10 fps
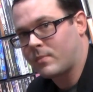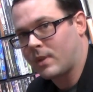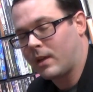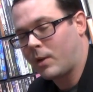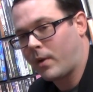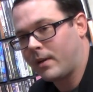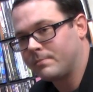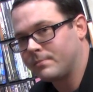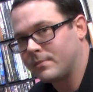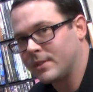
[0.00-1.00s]
Anyway,
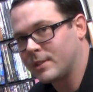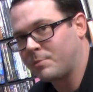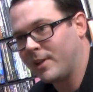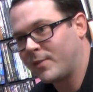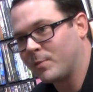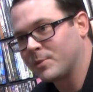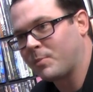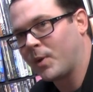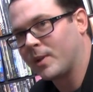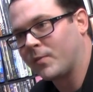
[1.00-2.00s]
this is Blake from
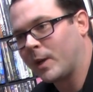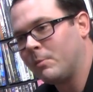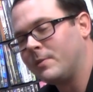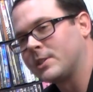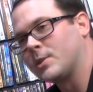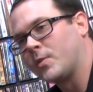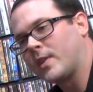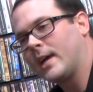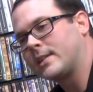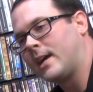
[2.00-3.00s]

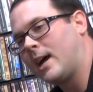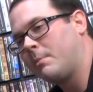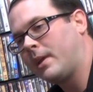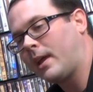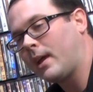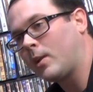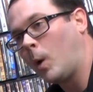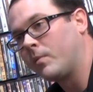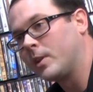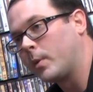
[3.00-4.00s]
SpoilerFreeMoviesleuth.com, and
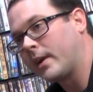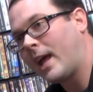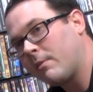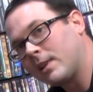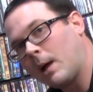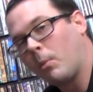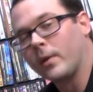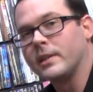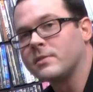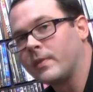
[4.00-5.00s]
hopefully we're going to have a lot
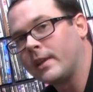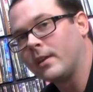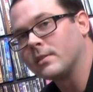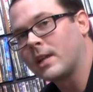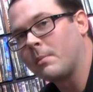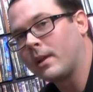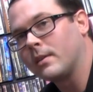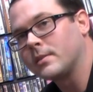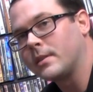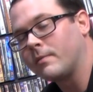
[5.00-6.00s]
more of these videos coming
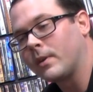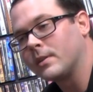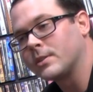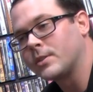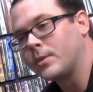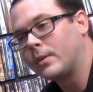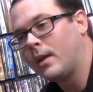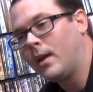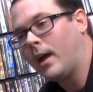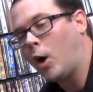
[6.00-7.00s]
out to you very soon.
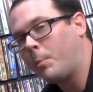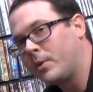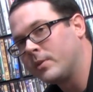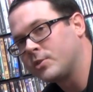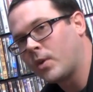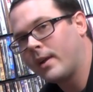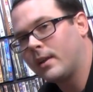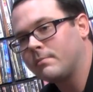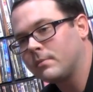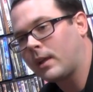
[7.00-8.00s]
I hope you enjoyed
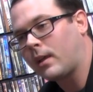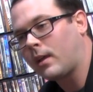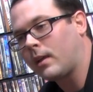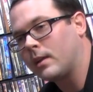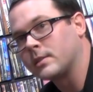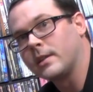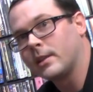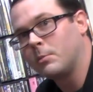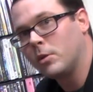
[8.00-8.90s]
it, and I'll see you at the